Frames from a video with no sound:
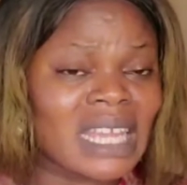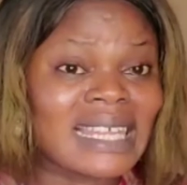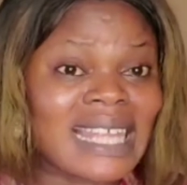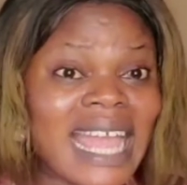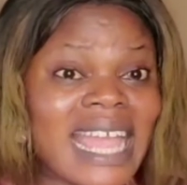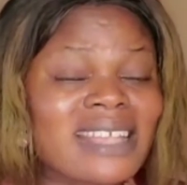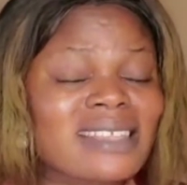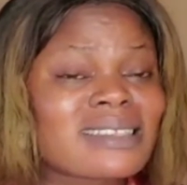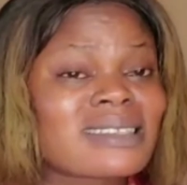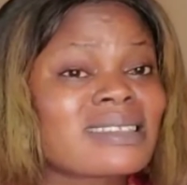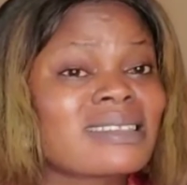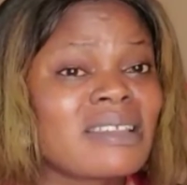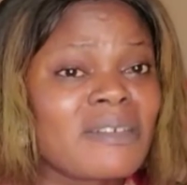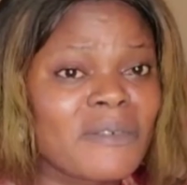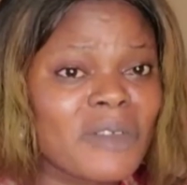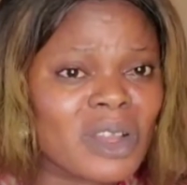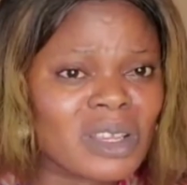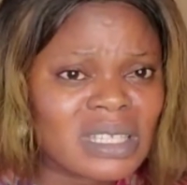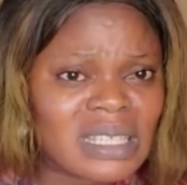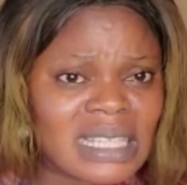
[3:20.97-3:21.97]
Like
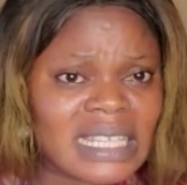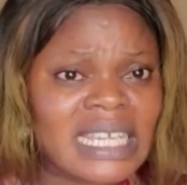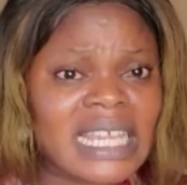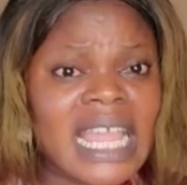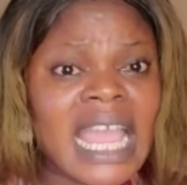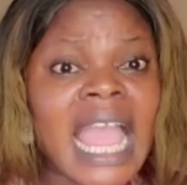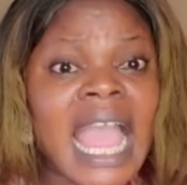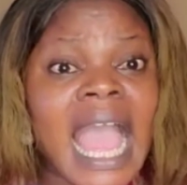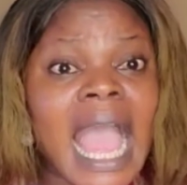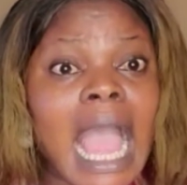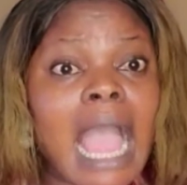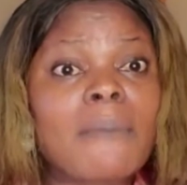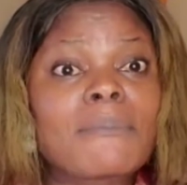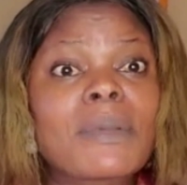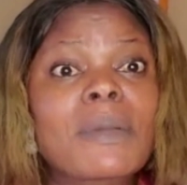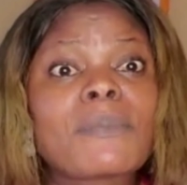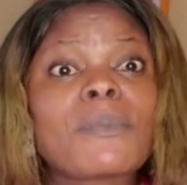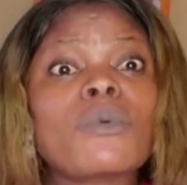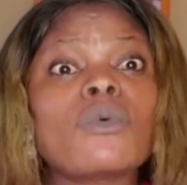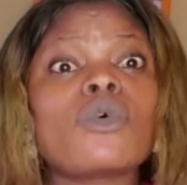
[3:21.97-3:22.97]
seriously. And
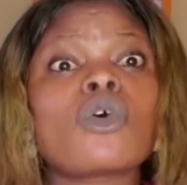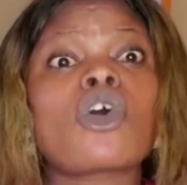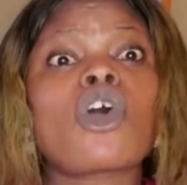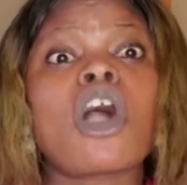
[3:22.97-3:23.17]
people will